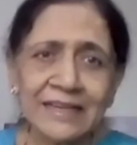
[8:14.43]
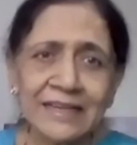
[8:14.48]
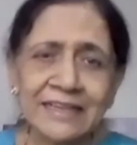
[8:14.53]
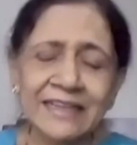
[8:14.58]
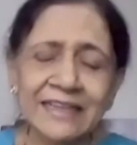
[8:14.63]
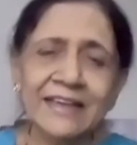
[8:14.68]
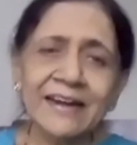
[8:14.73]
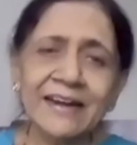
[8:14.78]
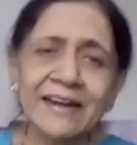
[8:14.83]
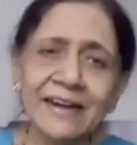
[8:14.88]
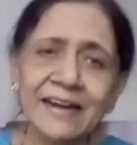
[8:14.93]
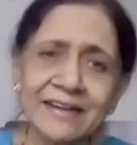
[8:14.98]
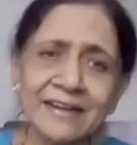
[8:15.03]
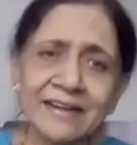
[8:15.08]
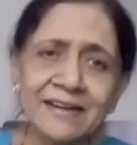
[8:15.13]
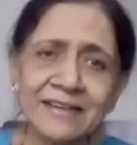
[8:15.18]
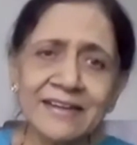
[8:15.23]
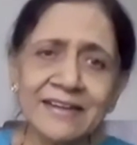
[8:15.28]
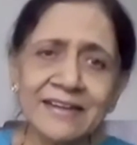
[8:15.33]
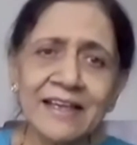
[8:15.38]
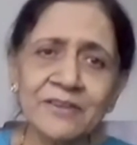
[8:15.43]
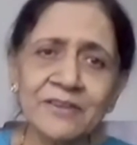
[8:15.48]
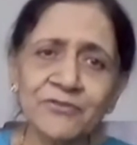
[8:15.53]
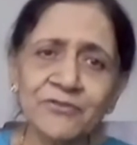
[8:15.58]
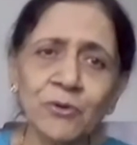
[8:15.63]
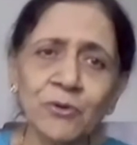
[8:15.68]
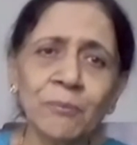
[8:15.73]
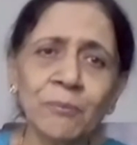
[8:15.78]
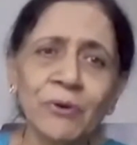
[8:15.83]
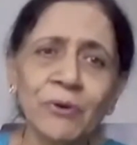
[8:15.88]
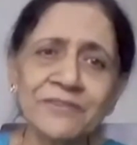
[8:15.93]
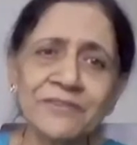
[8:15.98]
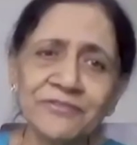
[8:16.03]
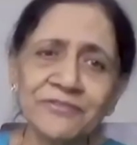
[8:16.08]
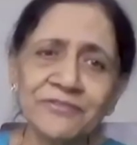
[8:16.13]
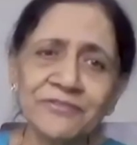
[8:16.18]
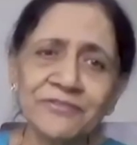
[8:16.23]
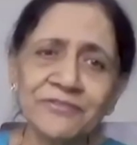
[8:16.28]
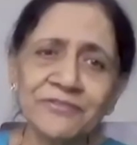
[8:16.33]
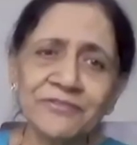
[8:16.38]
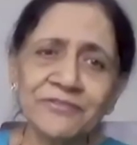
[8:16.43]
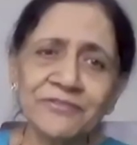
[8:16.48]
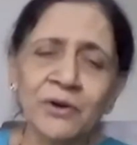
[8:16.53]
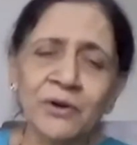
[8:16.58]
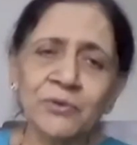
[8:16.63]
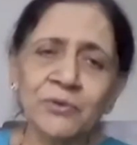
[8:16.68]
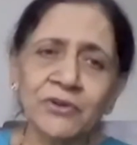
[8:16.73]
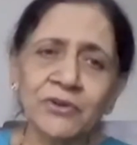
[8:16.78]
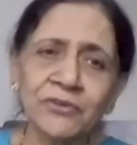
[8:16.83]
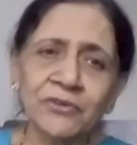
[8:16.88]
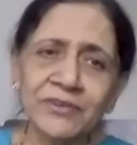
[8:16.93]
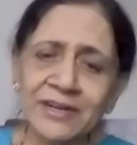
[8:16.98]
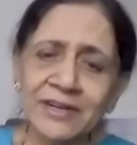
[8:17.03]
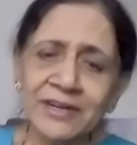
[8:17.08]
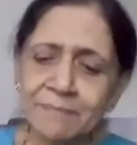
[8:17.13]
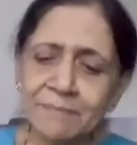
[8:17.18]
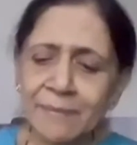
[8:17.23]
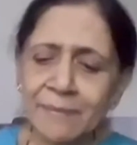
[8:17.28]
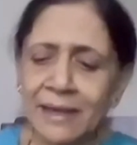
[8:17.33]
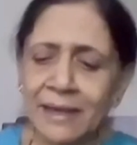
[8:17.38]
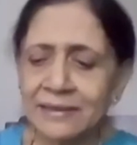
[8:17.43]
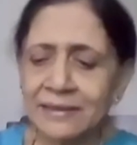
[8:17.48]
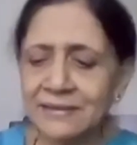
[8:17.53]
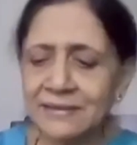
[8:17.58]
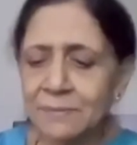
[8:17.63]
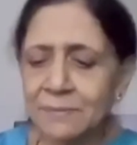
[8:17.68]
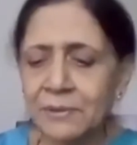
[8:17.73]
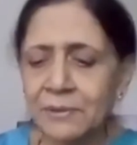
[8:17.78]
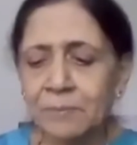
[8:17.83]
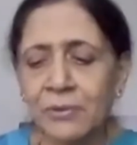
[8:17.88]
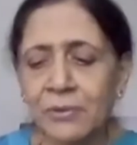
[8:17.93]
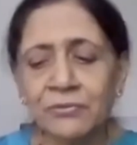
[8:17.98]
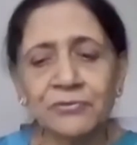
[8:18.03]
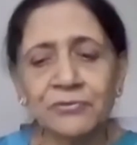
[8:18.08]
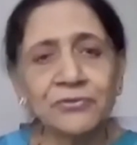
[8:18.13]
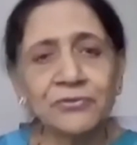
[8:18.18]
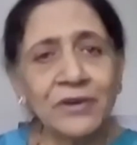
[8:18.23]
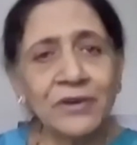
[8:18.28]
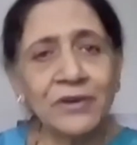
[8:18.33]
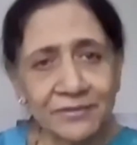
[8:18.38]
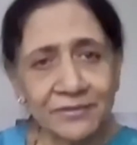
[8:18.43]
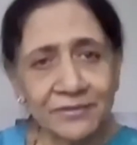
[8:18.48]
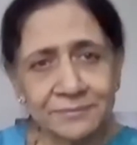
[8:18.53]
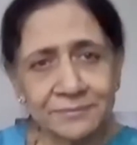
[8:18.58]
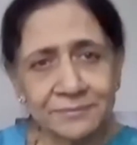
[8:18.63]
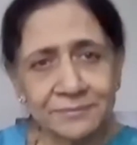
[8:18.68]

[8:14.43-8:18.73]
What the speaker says: They rated it as 4.5 out of a maximum of 5.